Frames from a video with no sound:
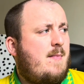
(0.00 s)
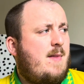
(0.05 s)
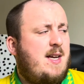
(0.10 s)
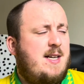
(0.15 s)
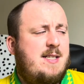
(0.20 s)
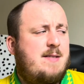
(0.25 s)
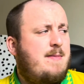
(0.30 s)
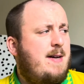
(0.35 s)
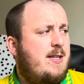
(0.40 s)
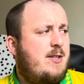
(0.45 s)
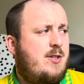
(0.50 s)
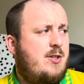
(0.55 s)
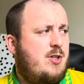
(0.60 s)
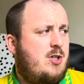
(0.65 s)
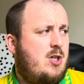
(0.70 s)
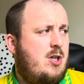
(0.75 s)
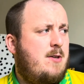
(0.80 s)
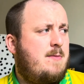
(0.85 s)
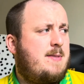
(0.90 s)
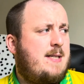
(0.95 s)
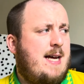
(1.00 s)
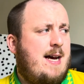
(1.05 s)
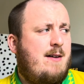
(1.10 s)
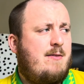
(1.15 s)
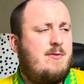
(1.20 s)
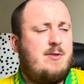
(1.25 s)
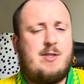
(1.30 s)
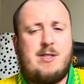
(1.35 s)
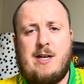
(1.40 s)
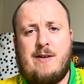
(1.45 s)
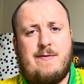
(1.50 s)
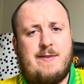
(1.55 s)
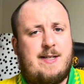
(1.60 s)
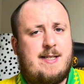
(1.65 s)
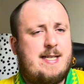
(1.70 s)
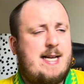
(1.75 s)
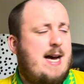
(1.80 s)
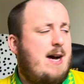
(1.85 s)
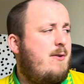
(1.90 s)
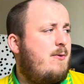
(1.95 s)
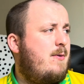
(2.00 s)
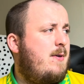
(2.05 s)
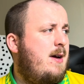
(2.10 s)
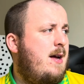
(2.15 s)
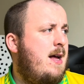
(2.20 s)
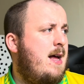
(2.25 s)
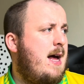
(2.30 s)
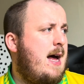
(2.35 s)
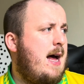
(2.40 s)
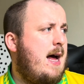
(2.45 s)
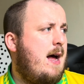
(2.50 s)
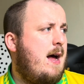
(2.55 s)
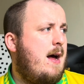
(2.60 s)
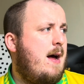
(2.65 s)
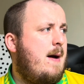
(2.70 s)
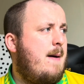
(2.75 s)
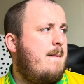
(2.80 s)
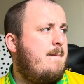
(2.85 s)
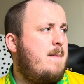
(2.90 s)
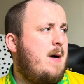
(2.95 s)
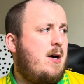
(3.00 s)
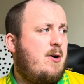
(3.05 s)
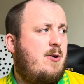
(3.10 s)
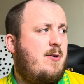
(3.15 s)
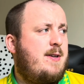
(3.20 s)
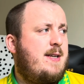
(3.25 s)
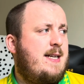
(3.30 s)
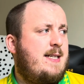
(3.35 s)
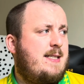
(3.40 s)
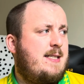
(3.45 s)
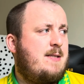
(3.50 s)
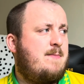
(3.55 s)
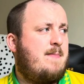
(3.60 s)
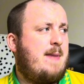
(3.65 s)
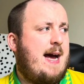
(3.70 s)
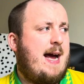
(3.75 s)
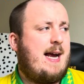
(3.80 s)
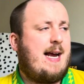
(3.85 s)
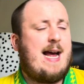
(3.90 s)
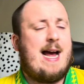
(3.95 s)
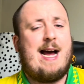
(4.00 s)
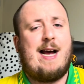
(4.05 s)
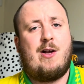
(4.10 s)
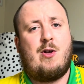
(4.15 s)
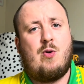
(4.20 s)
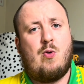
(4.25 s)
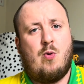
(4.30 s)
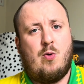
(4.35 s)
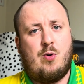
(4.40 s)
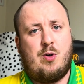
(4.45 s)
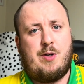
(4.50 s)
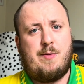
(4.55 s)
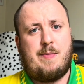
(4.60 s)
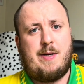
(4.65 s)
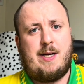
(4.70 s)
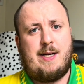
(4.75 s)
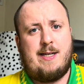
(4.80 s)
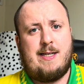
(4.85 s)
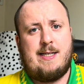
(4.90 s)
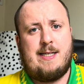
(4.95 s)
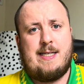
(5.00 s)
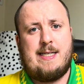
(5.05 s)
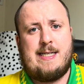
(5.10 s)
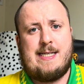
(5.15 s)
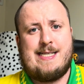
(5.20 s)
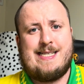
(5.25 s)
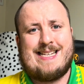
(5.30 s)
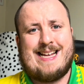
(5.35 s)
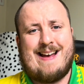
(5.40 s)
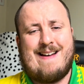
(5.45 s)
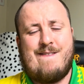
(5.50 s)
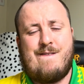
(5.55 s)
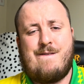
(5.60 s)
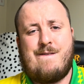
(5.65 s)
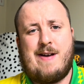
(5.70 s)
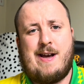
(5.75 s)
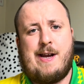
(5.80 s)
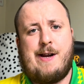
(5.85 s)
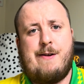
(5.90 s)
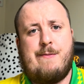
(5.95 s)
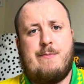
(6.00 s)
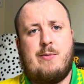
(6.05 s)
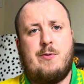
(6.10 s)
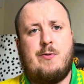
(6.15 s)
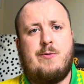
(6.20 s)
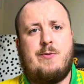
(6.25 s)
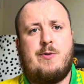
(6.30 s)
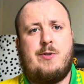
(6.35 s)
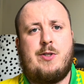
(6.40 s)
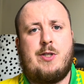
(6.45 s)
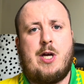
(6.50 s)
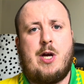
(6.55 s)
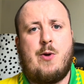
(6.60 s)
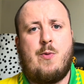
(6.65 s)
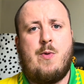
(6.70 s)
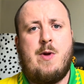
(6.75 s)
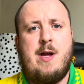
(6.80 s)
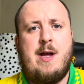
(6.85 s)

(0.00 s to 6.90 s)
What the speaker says: as I mentioned, Schlupp's out, Duffy's out, Marcondes is back, and Cordoba is available. So,